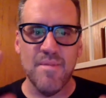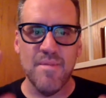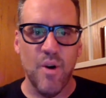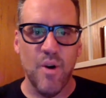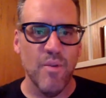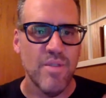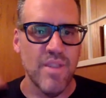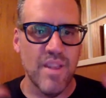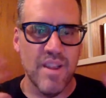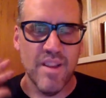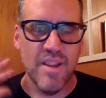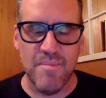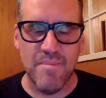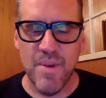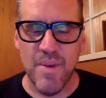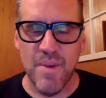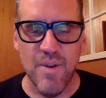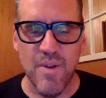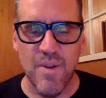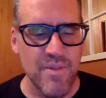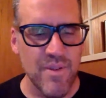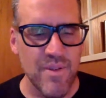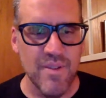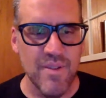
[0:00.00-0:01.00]
The whole thing's
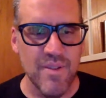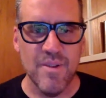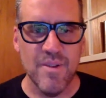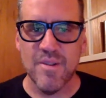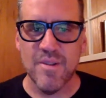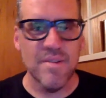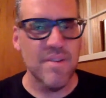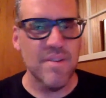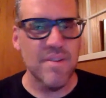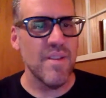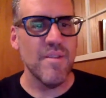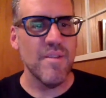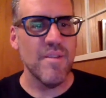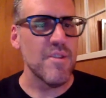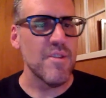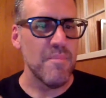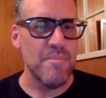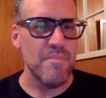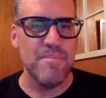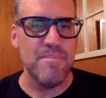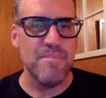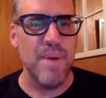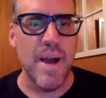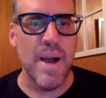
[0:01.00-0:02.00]
beautiful. There's a
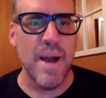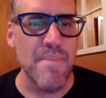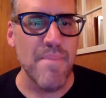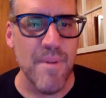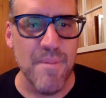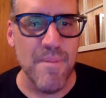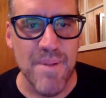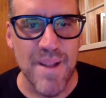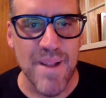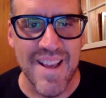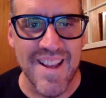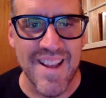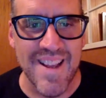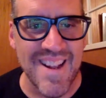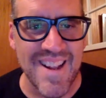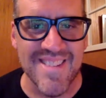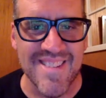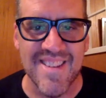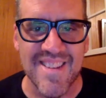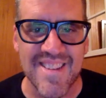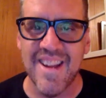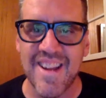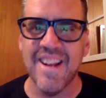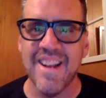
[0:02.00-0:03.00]
piper playing
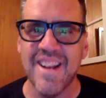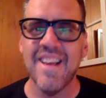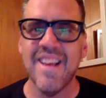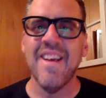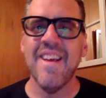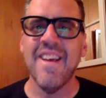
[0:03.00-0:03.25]
outside.